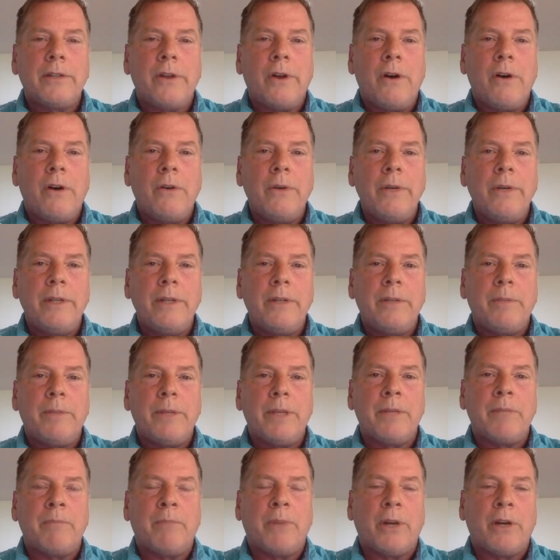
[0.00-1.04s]
always
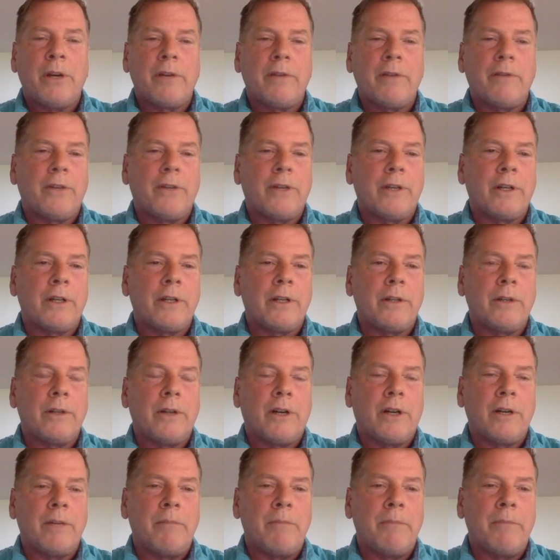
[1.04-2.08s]
been part of
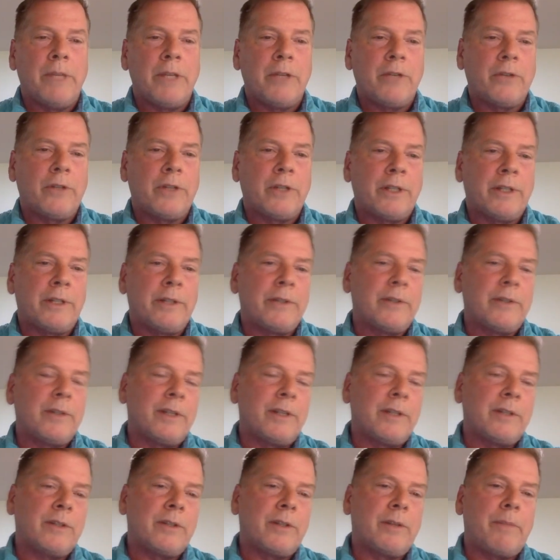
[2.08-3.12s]
our mission
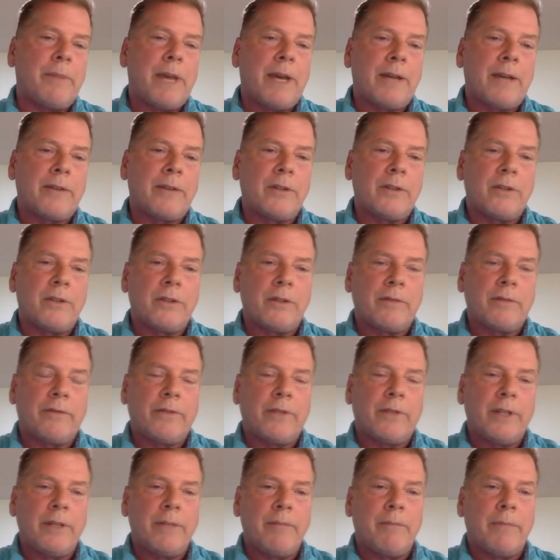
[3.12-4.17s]
since the passage of
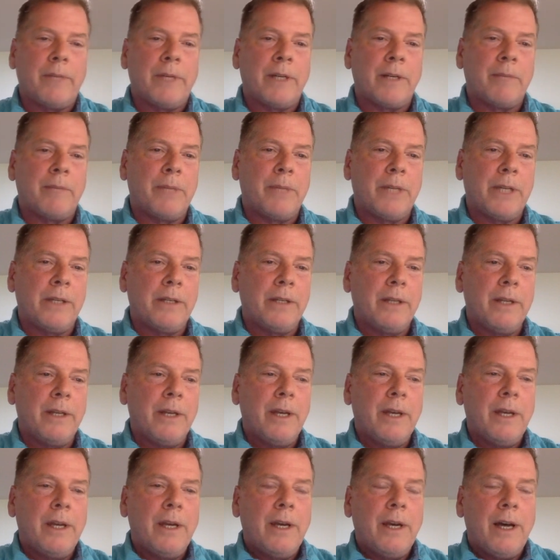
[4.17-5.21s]
FLPMA, but
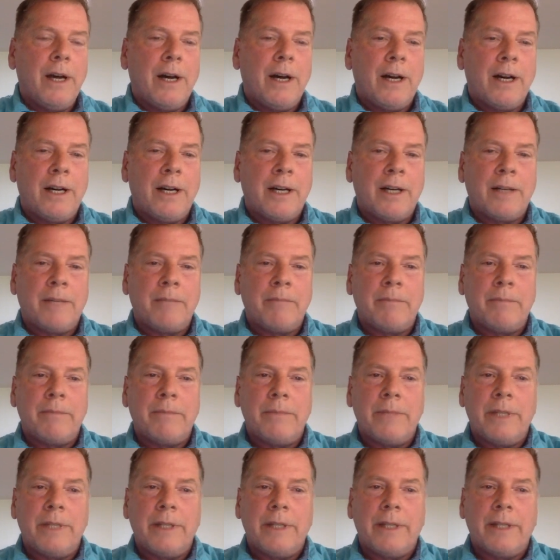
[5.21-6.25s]

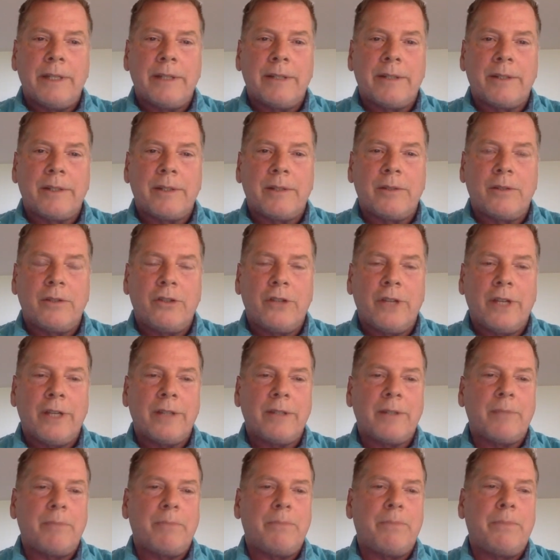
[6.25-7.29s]
it's
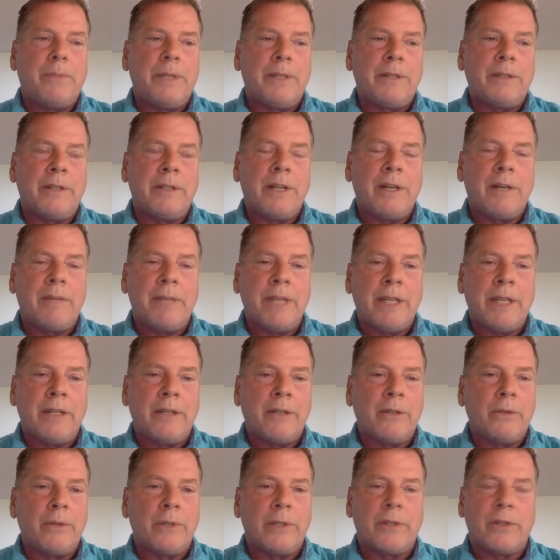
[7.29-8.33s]
just been coming
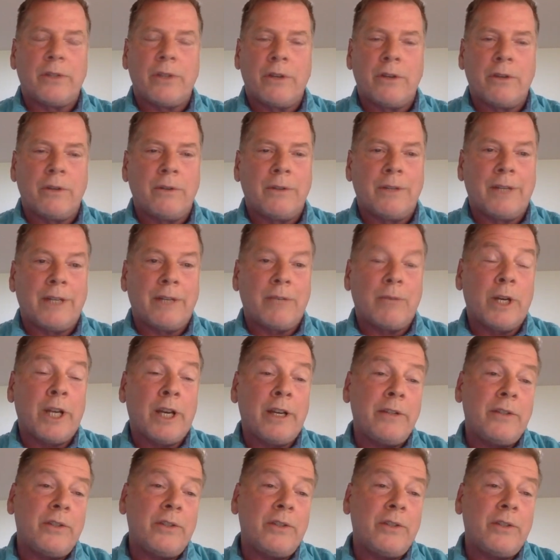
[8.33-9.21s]
into its own. Like when I